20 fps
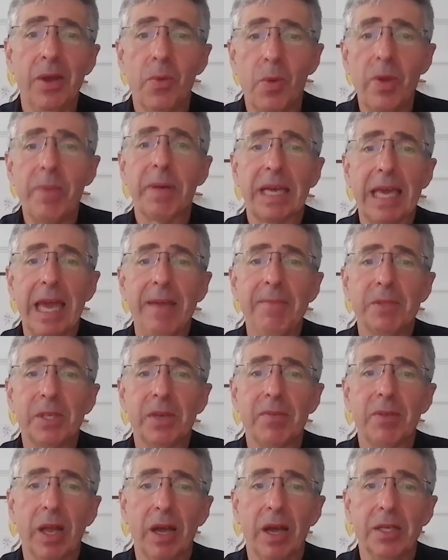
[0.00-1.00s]
We became
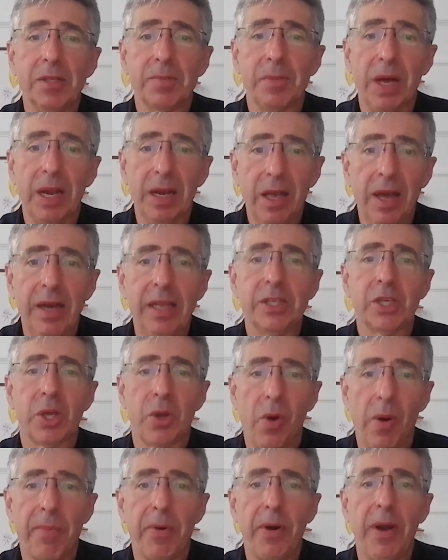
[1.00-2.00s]
civilized by learning to
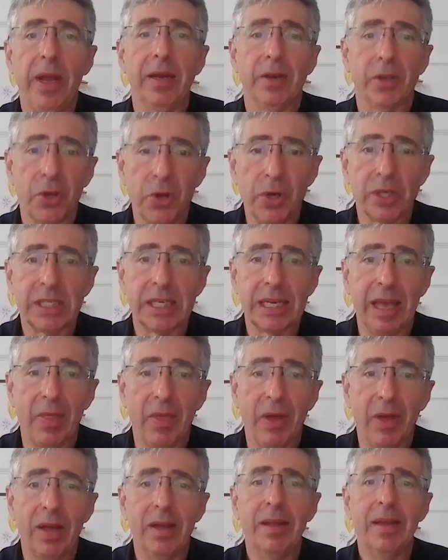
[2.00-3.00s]
cooperate and cook
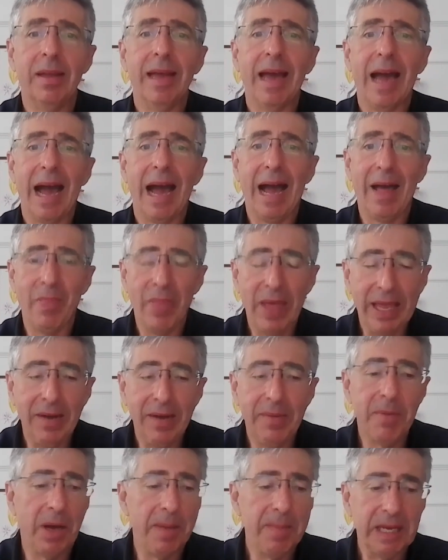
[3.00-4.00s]
together, and then
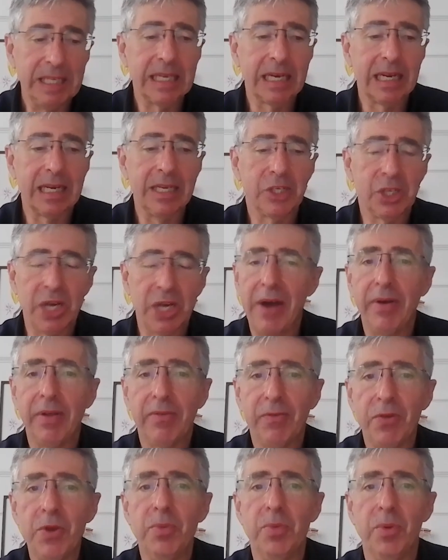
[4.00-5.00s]
by basically sharing
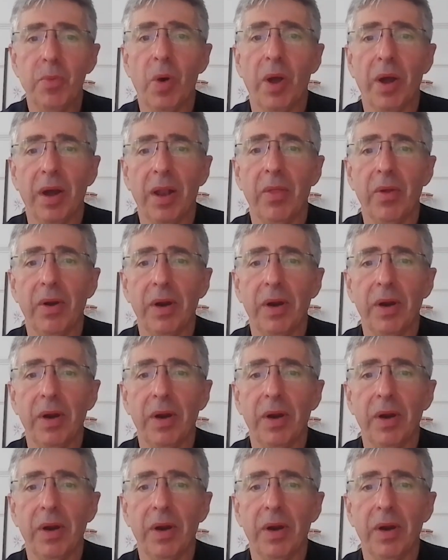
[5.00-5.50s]
food with one another.